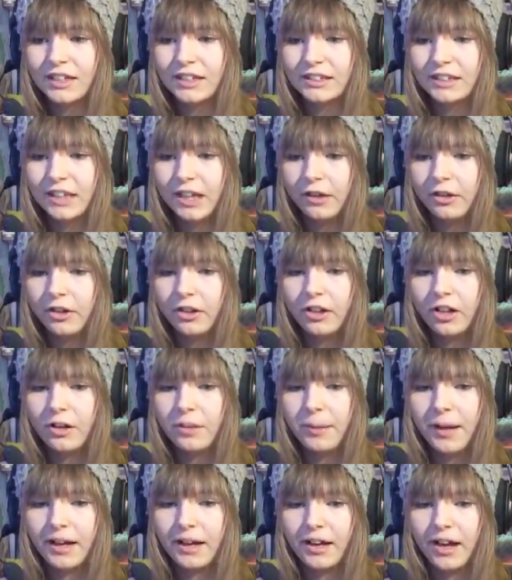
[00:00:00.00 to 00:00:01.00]
So I'm going to go
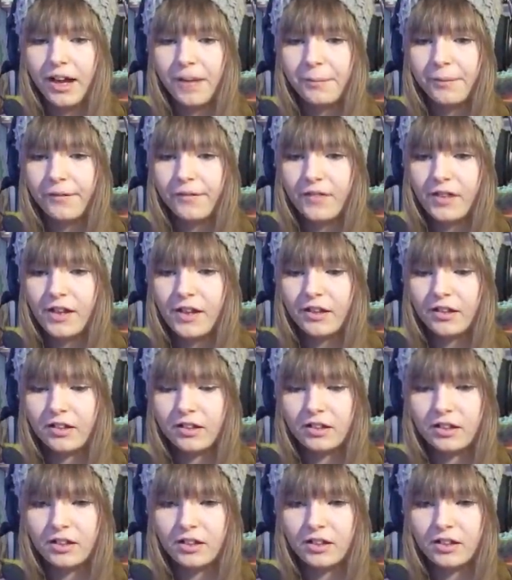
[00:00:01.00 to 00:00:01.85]
back up, I think.